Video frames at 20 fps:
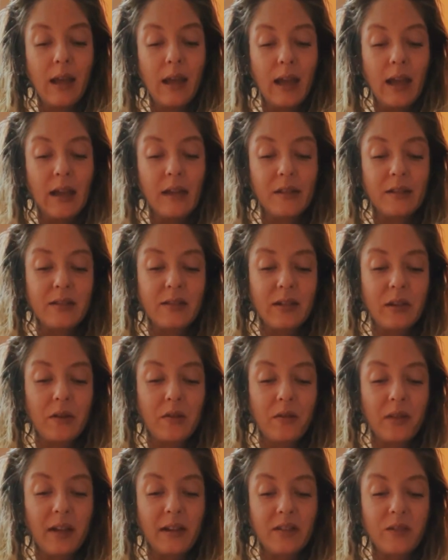And
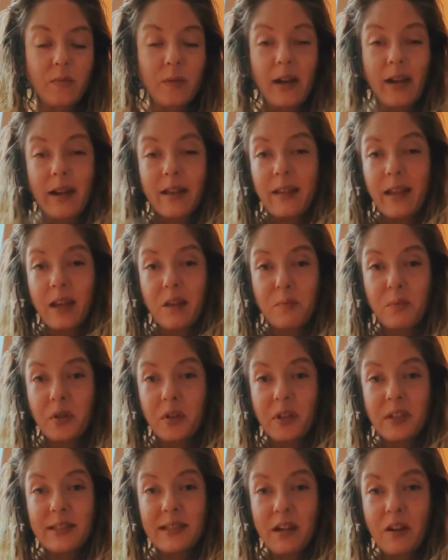so that's why I like
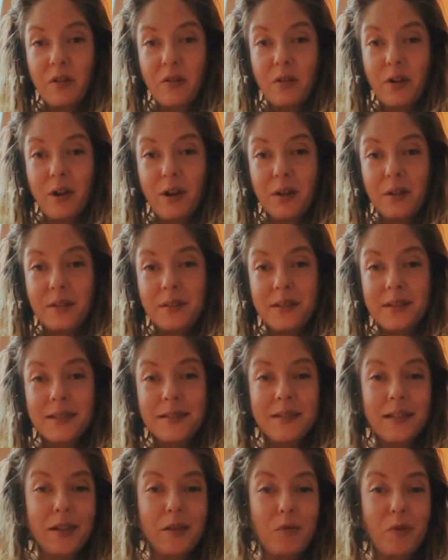pulling tarot cards.
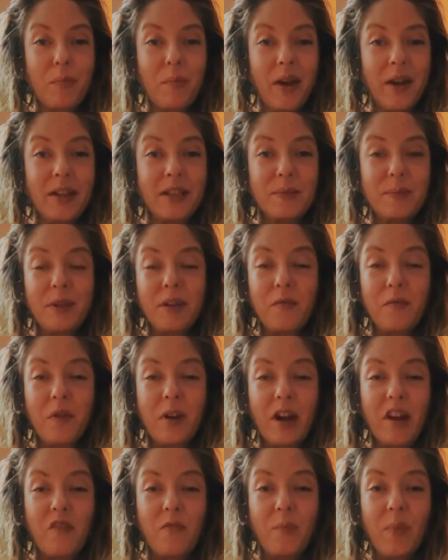It reminds me of
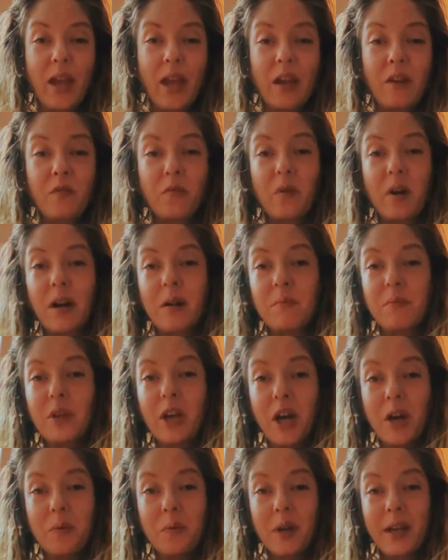where I've been, where I'm
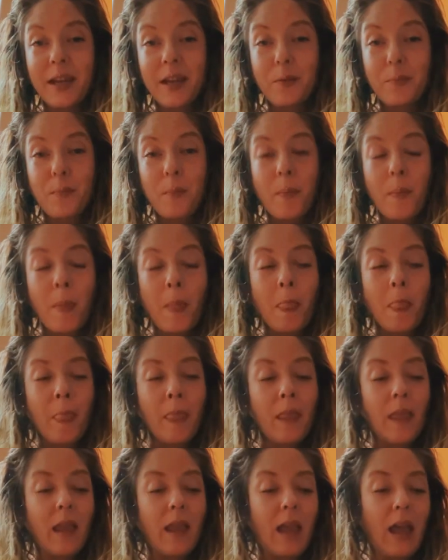going,
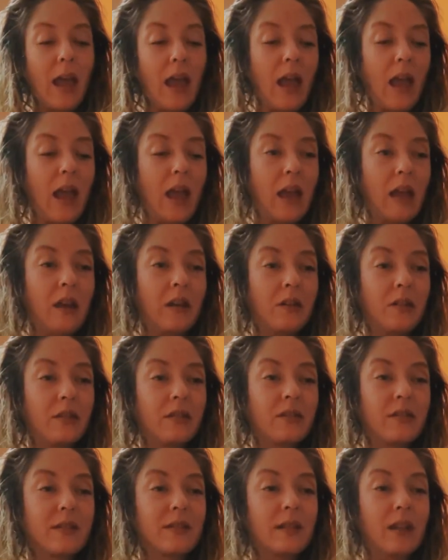and